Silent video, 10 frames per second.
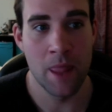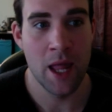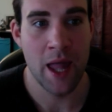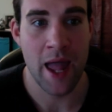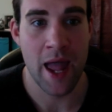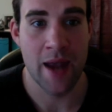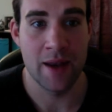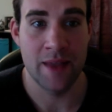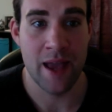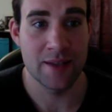And
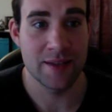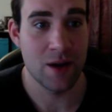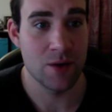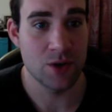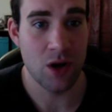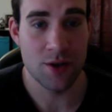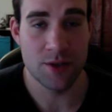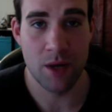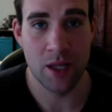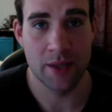that sounds awesome.
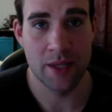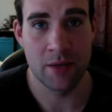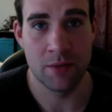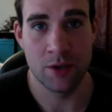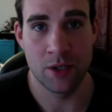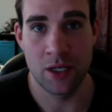I like that ability.